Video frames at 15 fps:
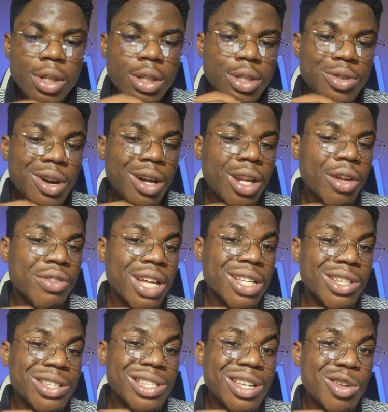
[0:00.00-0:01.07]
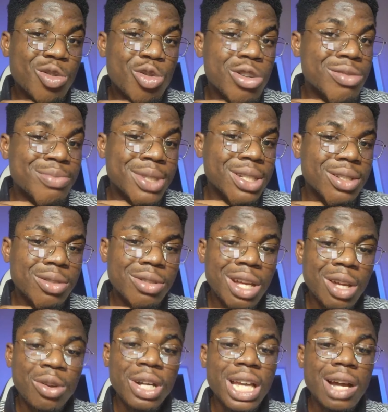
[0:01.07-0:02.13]
This one all of una just dey look me.
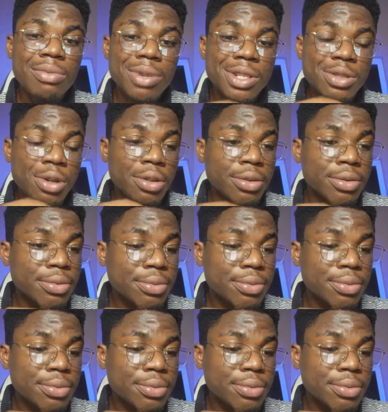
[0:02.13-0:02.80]
Una no get question.